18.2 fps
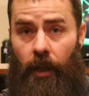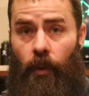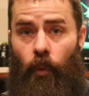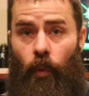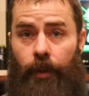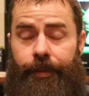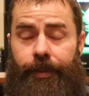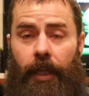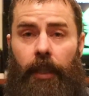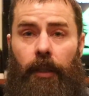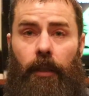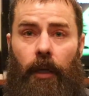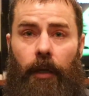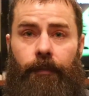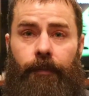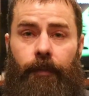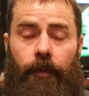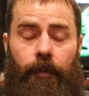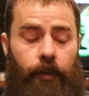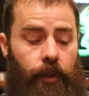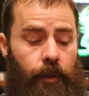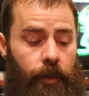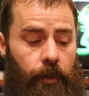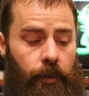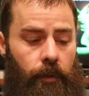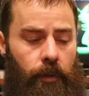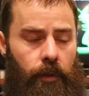once I left,
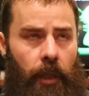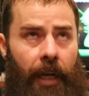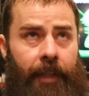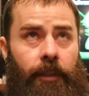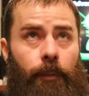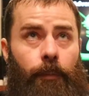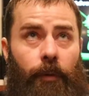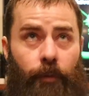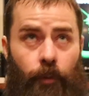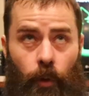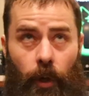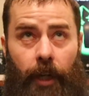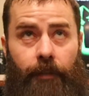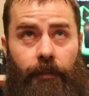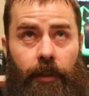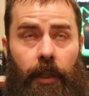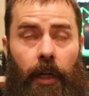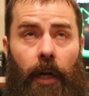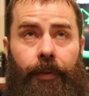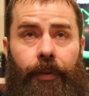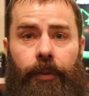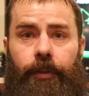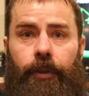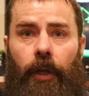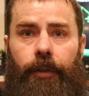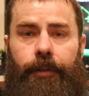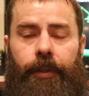actually before I even got
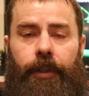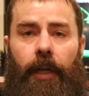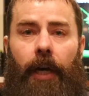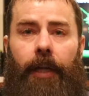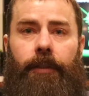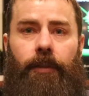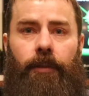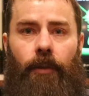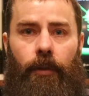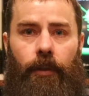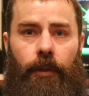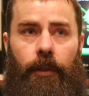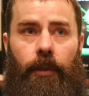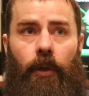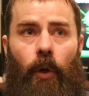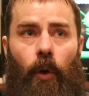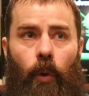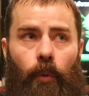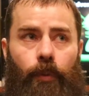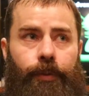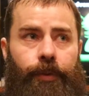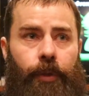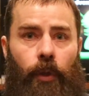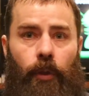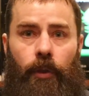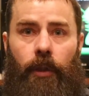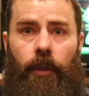to Johnson, I started cold
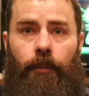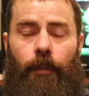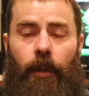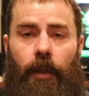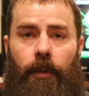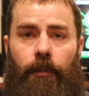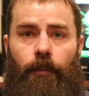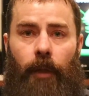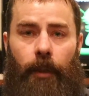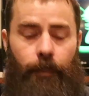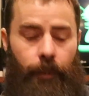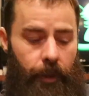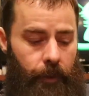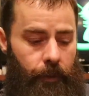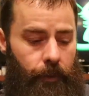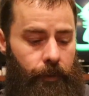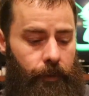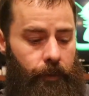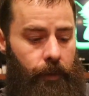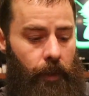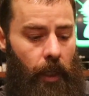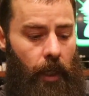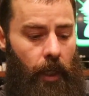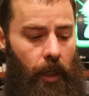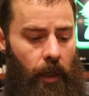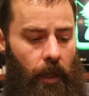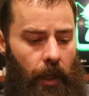soaking my meals.
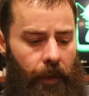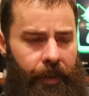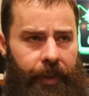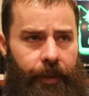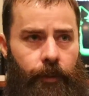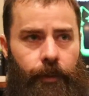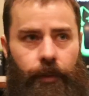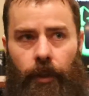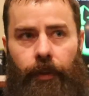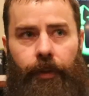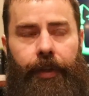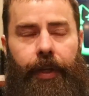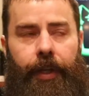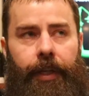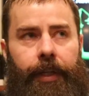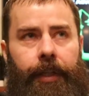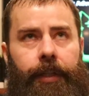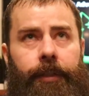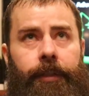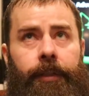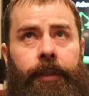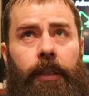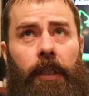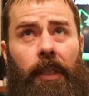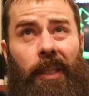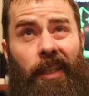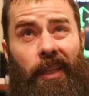I think it was on
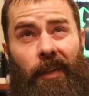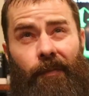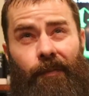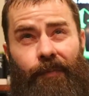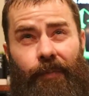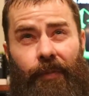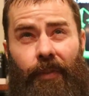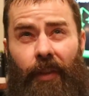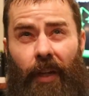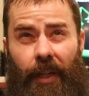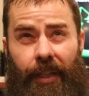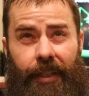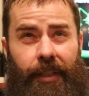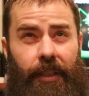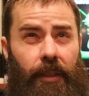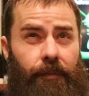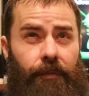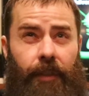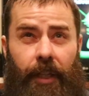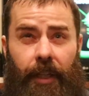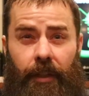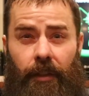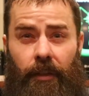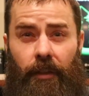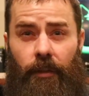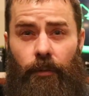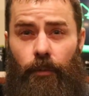night of
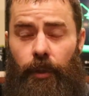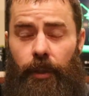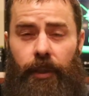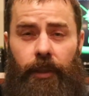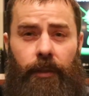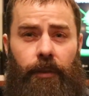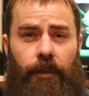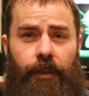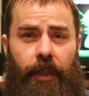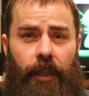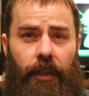day 3,